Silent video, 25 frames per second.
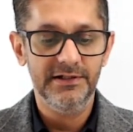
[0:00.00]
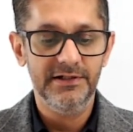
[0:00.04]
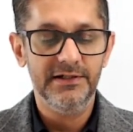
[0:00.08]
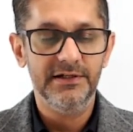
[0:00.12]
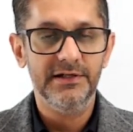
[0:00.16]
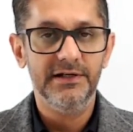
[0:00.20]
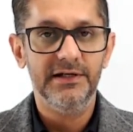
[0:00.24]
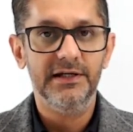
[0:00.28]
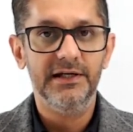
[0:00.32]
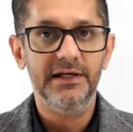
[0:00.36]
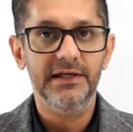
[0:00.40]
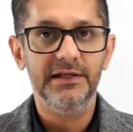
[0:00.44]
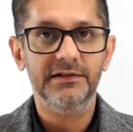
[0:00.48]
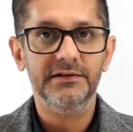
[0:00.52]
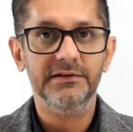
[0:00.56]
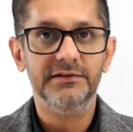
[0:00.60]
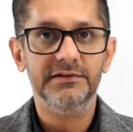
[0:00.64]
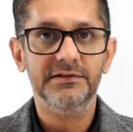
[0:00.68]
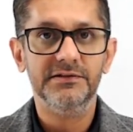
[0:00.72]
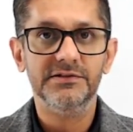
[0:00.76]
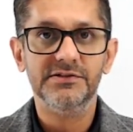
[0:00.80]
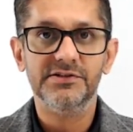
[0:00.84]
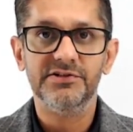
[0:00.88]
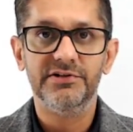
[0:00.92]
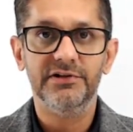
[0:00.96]
in
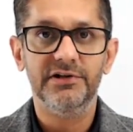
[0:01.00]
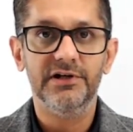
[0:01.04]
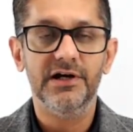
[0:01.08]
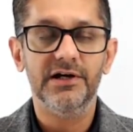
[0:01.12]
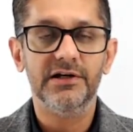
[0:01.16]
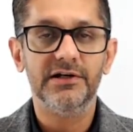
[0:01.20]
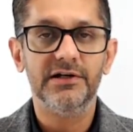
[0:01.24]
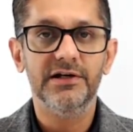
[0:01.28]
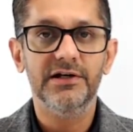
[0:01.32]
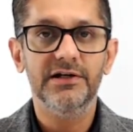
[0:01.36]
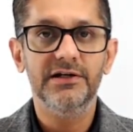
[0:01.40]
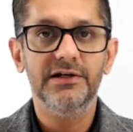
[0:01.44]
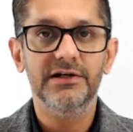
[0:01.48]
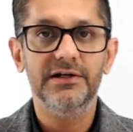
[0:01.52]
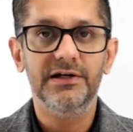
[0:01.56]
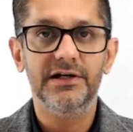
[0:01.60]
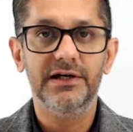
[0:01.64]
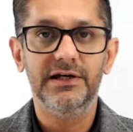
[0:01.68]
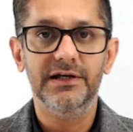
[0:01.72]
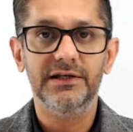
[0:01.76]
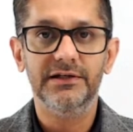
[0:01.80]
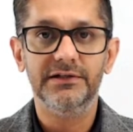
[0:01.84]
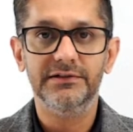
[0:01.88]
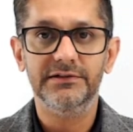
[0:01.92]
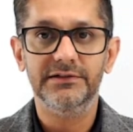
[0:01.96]
Sri Lanka,
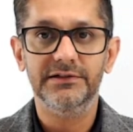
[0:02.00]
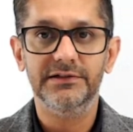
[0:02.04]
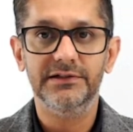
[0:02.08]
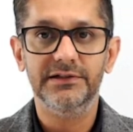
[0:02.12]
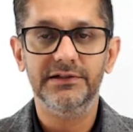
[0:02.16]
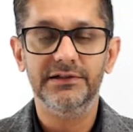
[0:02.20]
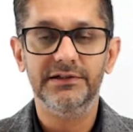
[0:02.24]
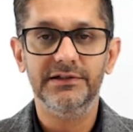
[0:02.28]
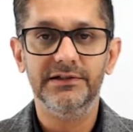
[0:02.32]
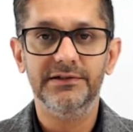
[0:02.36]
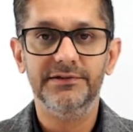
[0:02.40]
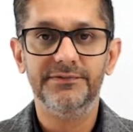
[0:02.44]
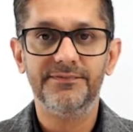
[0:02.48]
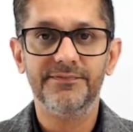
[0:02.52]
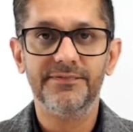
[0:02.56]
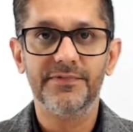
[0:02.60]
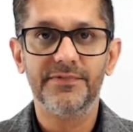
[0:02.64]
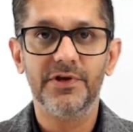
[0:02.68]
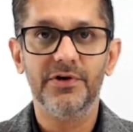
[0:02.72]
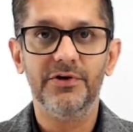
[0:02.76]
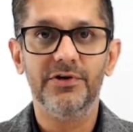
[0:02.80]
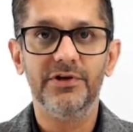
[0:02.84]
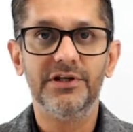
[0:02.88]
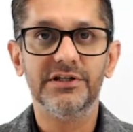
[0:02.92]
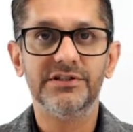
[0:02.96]
and
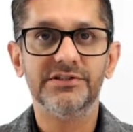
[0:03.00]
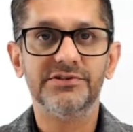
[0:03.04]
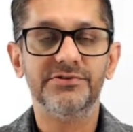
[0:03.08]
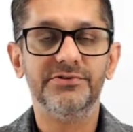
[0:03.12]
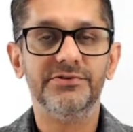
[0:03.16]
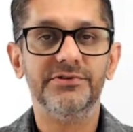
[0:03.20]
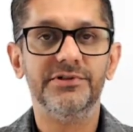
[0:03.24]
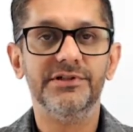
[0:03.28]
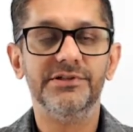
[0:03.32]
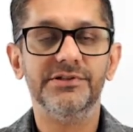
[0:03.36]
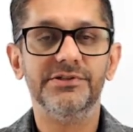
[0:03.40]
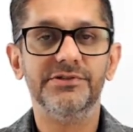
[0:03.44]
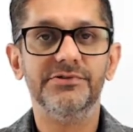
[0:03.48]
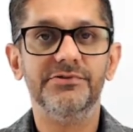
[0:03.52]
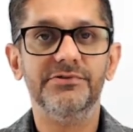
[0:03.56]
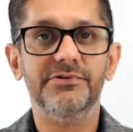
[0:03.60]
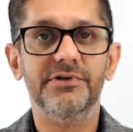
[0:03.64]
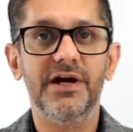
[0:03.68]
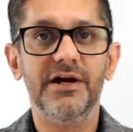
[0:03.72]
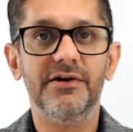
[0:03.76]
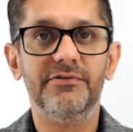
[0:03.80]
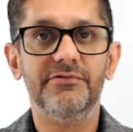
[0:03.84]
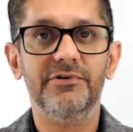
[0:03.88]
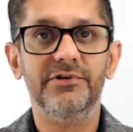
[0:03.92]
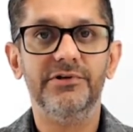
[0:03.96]
all our students who
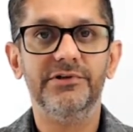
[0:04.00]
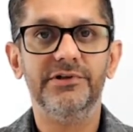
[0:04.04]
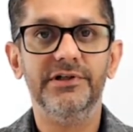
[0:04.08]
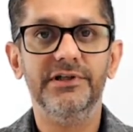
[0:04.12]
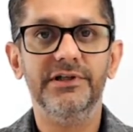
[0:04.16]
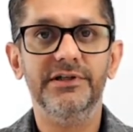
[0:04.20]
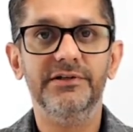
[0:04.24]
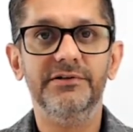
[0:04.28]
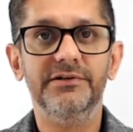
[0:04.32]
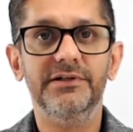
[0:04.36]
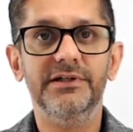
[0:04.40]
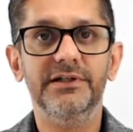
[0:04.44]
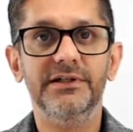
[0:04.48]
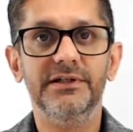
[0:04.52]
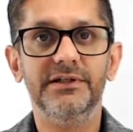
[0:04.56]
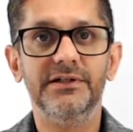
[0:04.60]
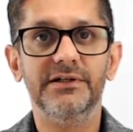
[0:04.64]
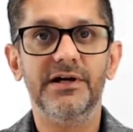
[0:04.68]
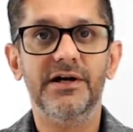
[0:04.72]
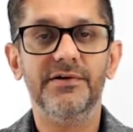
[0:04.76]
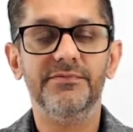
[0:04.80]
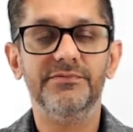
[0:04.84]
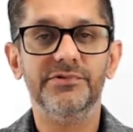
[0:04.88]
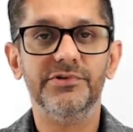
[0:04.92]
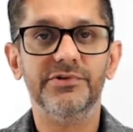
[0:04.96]
have already
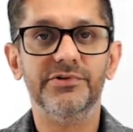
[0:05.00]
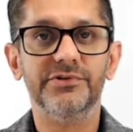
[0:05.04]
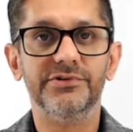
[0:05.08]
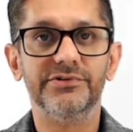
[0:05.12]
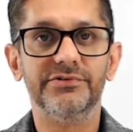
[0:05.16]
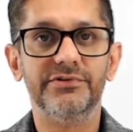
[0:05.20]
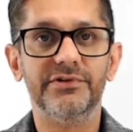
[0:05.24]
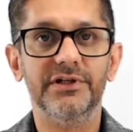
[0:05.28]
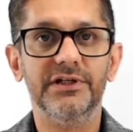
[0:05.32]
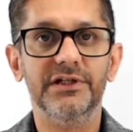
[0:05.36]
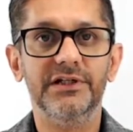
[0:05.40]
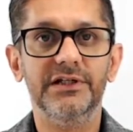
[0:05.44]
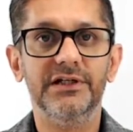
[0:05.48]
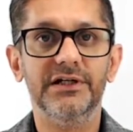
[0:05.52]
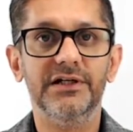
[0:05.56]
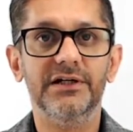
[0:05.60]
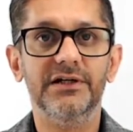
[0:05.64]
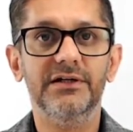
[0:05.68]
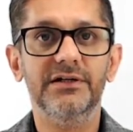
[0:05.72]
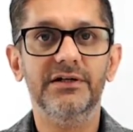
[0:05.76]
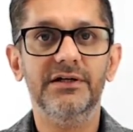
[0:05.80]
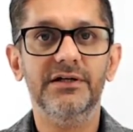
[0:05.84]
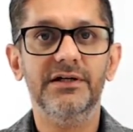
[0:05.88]
come to Australia,